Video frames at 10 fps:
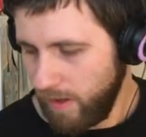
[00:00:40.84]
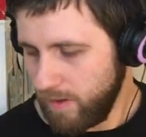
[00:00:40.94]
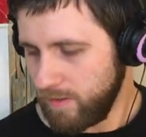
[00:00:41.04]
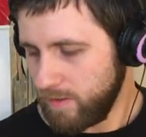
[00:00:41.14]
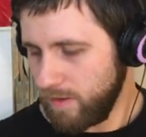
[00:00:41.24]

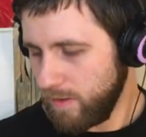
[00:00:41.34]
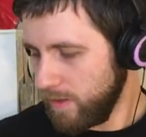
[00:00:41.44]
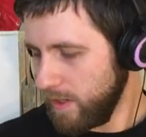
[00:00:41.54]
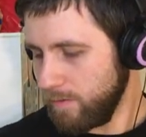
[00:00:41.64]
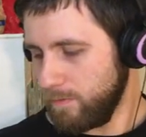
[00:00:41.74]
and the
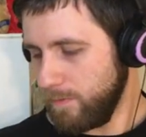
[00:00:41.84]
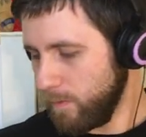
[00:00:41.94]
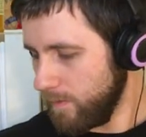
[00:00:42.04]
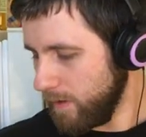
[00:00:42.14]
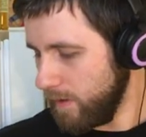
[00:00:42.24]
thing
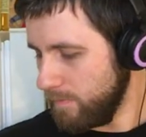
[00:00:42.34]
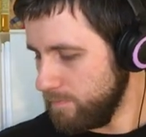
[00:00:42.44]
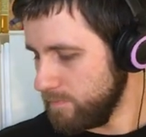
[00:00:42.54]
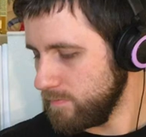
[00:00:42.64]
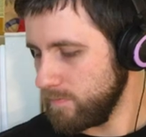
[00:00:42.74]
for the
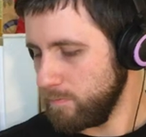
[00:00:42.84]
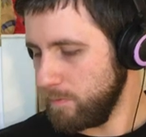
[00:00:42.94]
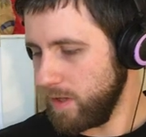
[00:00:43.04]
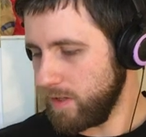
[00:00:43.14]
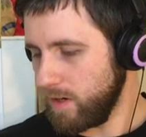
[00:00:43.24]

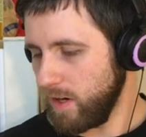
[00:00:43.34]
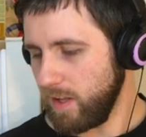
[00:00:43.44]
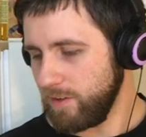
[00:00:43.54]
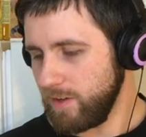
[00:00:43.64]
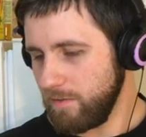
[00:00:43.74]

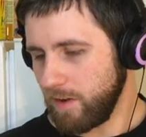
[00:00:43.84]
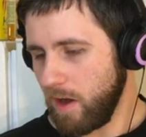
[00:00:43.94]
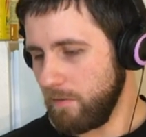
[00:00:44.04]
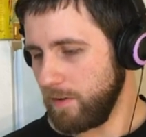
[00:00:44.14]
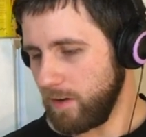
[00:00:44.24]
blender. Unless you have a
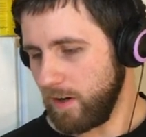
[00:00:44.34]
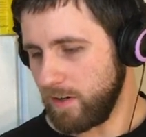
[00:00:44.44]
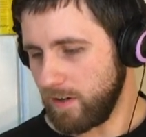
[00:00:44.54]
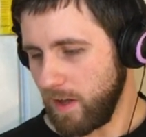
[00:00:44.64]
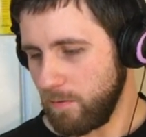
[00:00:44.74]
coffee
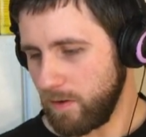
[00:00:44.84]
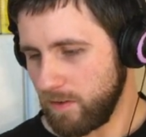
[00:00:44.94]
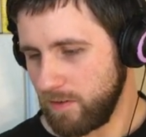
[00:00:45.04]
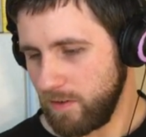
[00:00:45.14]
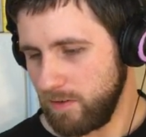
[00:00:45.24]
grinder, that
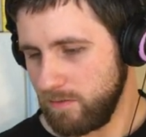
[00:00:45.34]
works